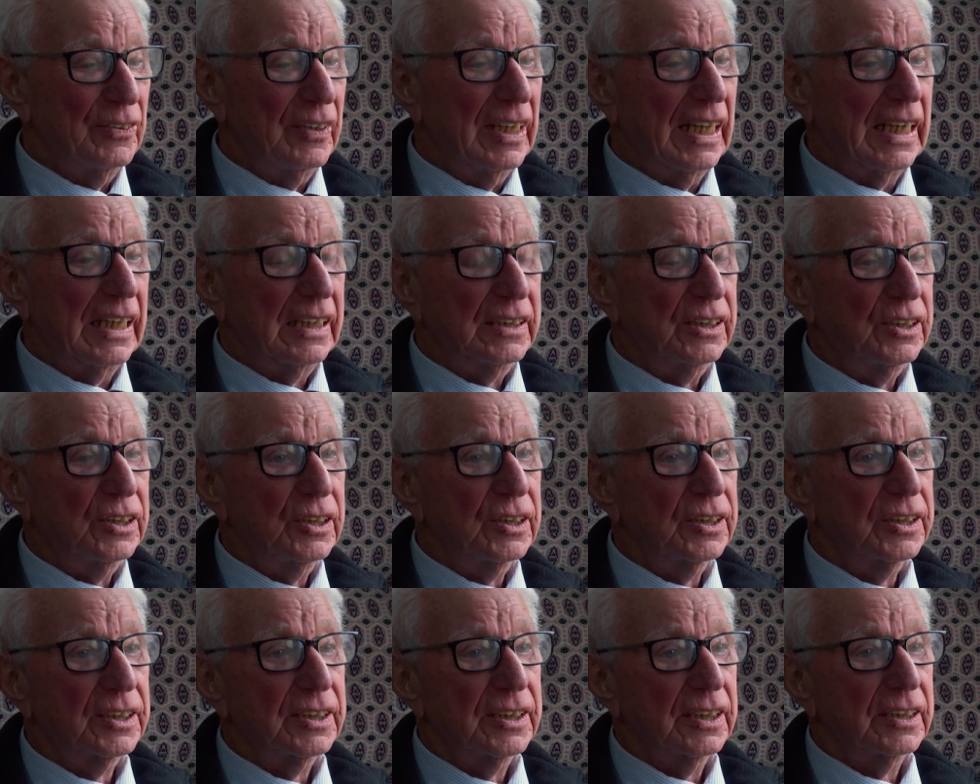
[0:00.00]
Well, it's
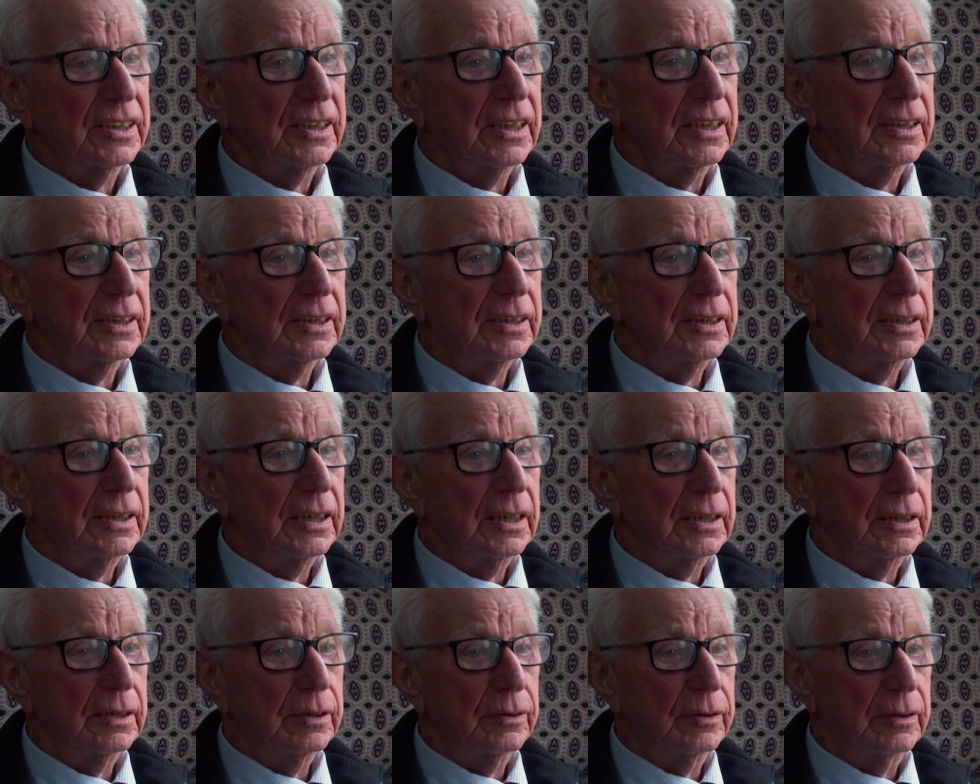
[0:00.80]
just
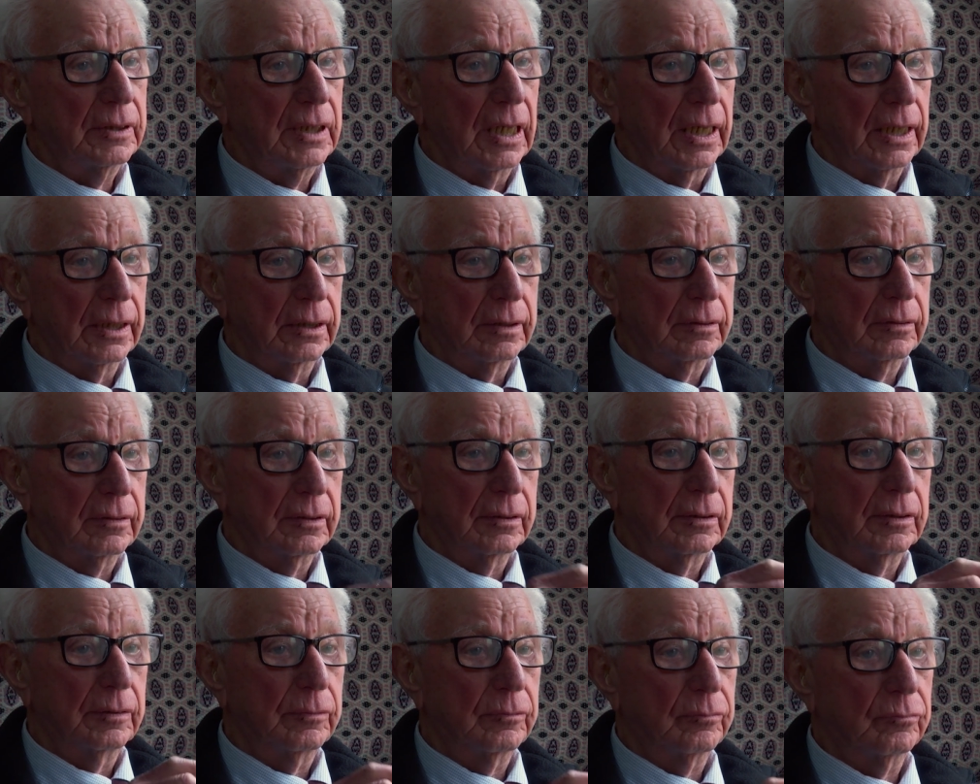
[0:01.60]
that
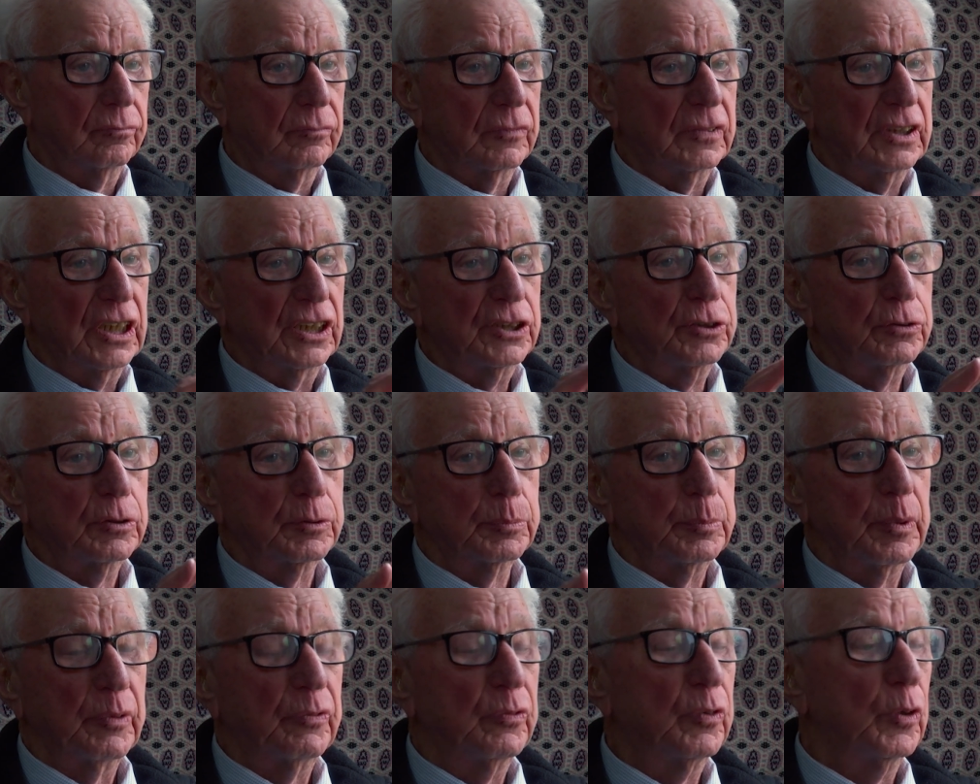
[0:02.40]
this was
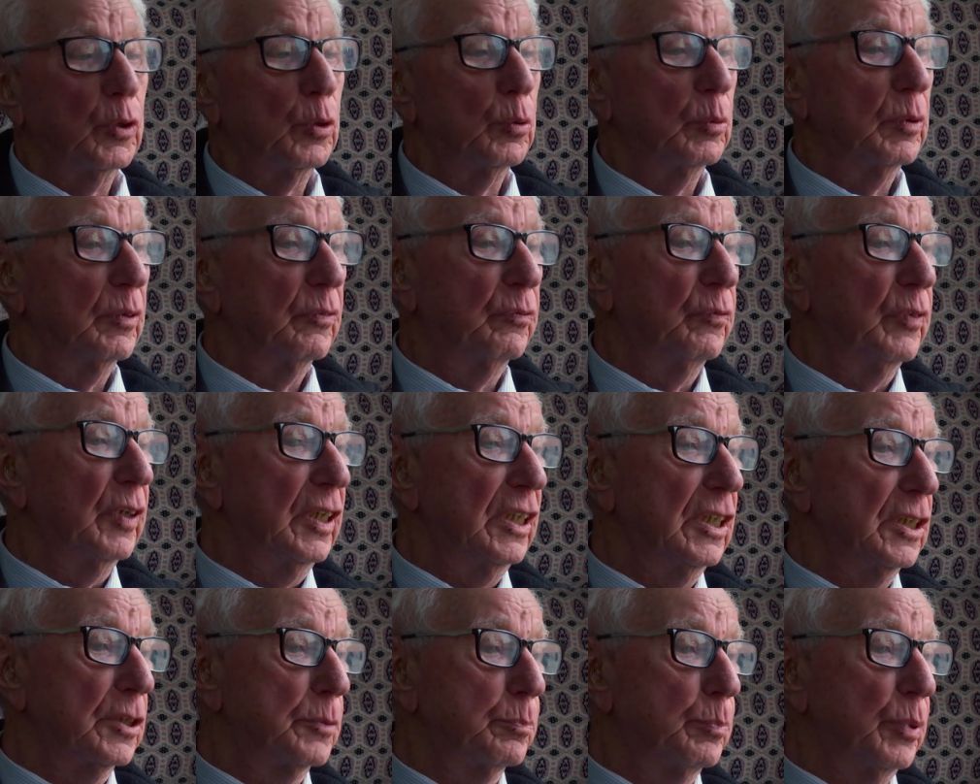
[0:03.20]
before we
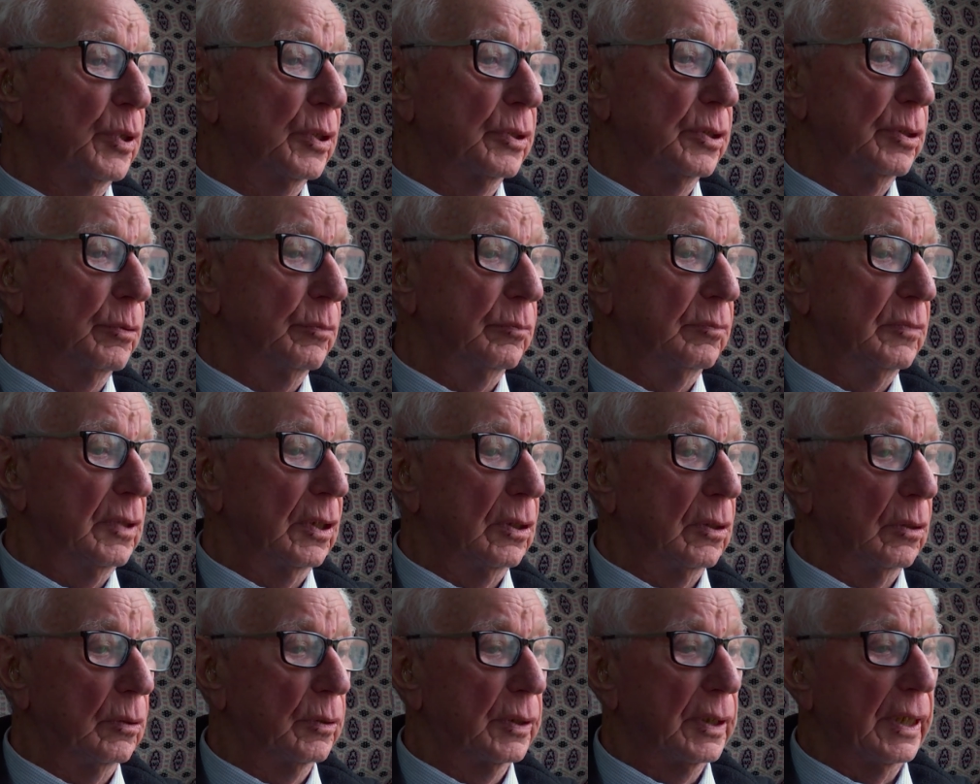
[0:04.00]
finished putting
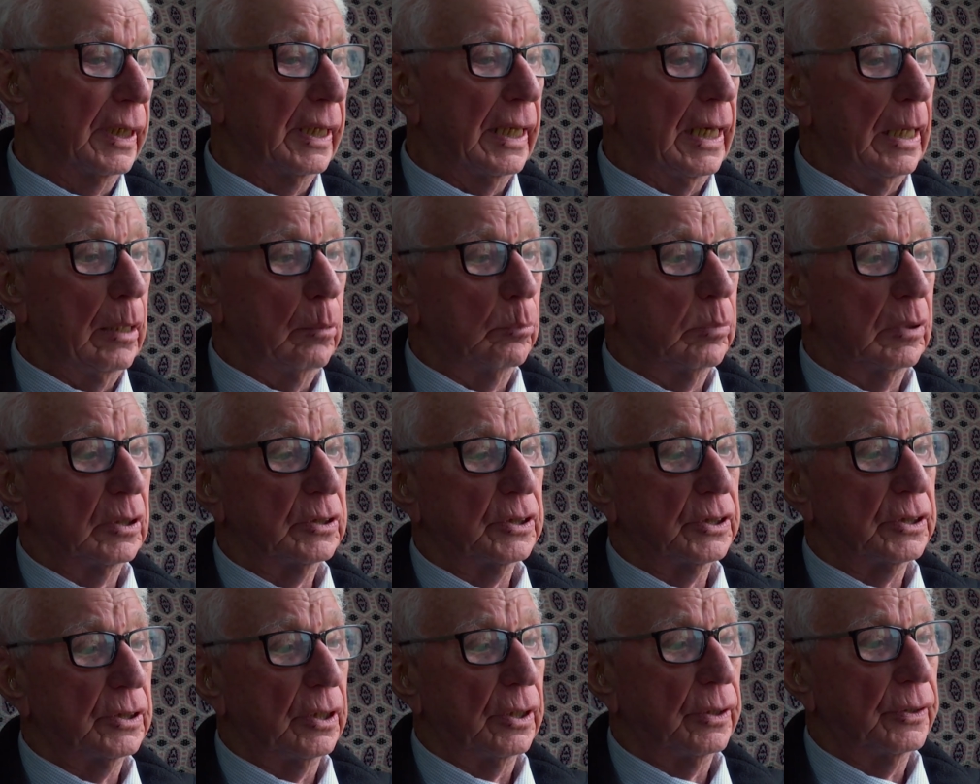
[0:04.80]
all the
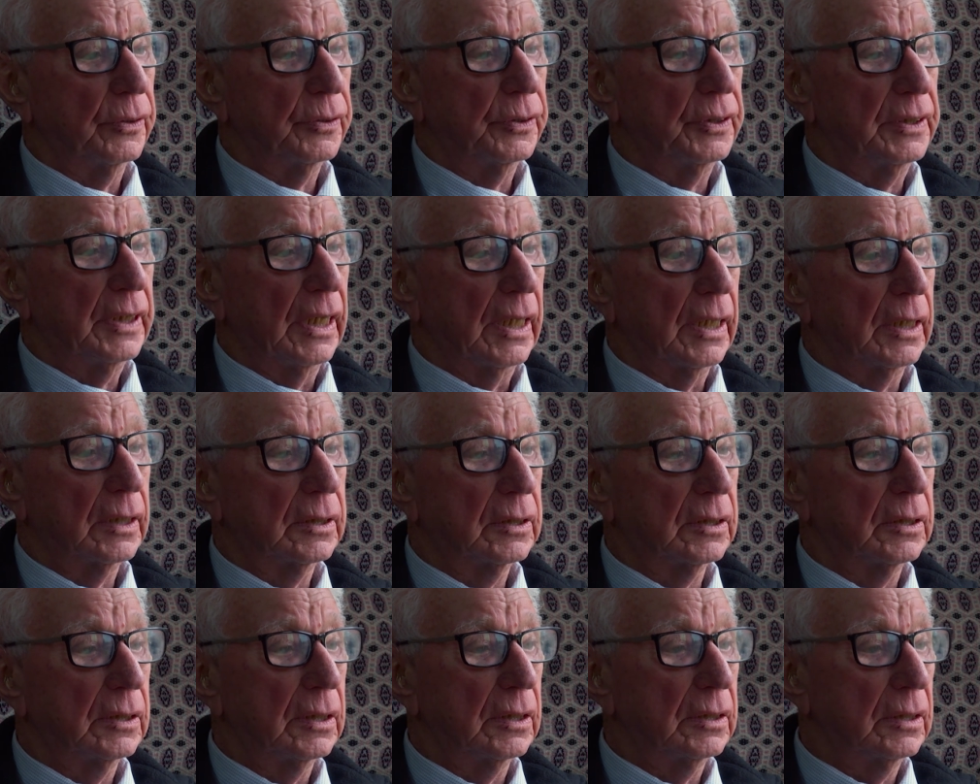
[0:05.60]
labels on
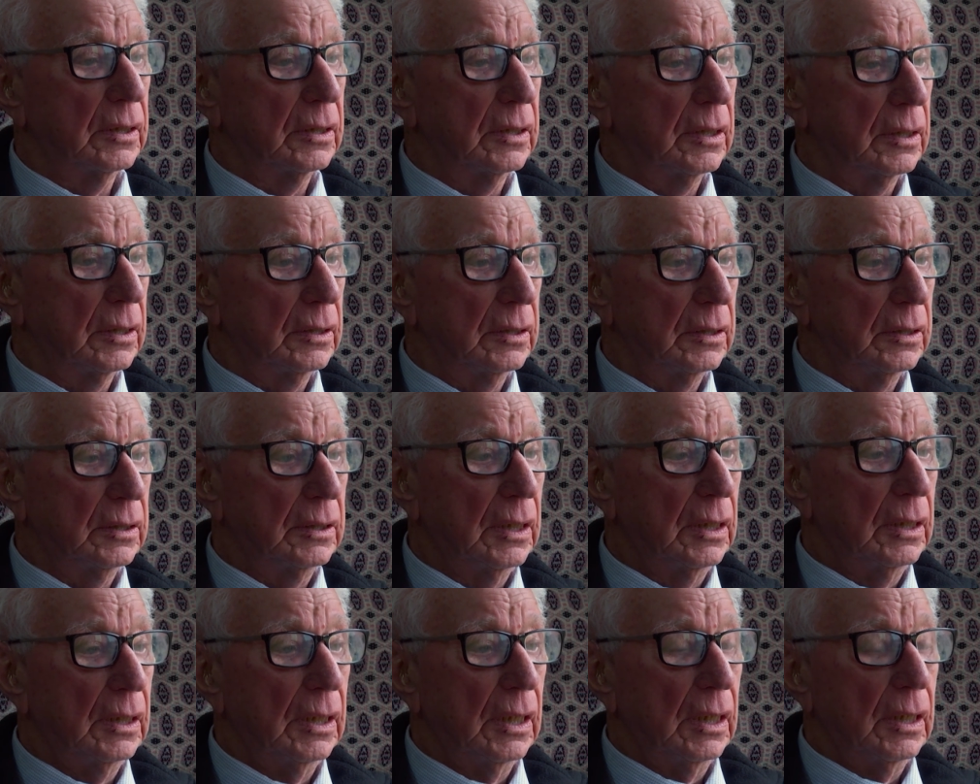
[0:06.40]
things, and
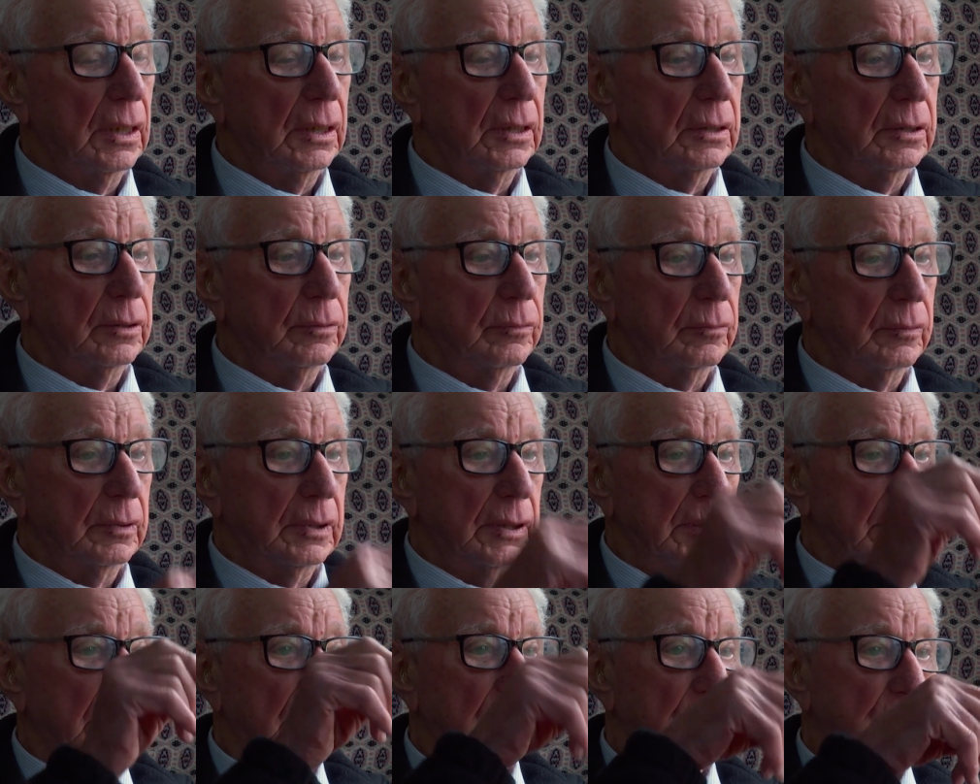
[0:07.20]

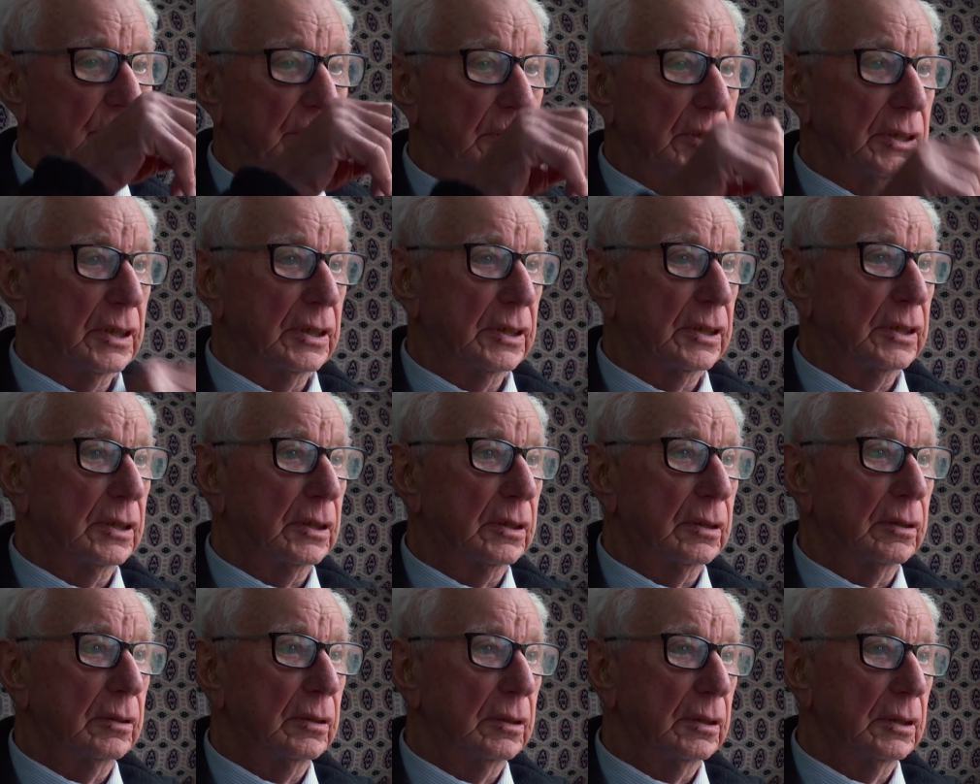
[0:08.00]
when there's
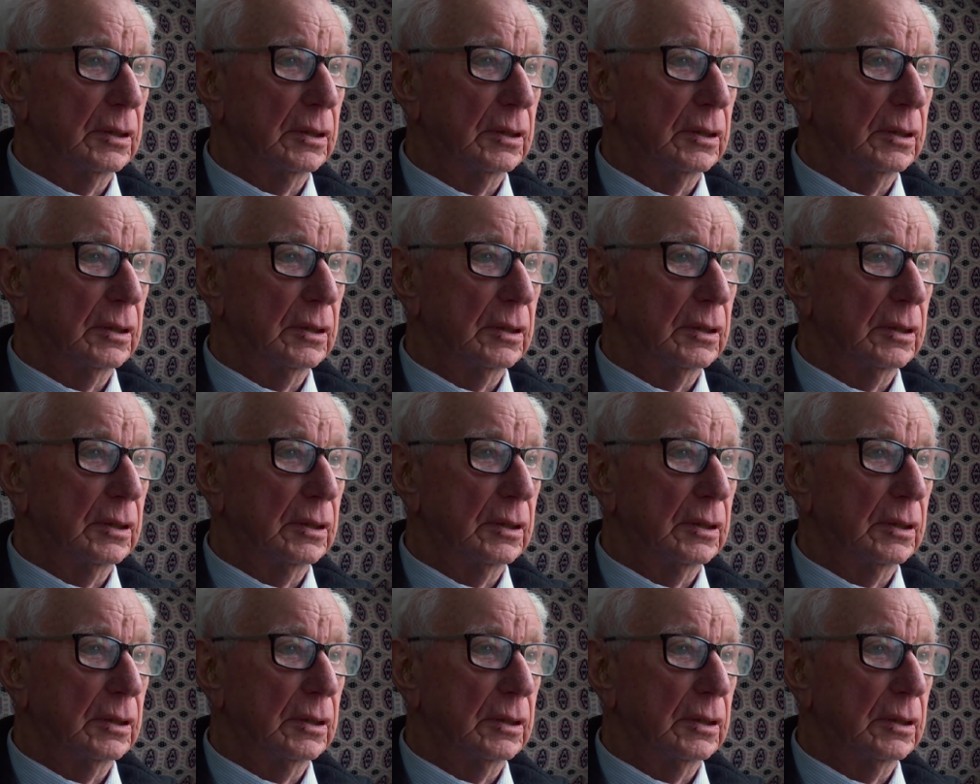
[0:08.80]
this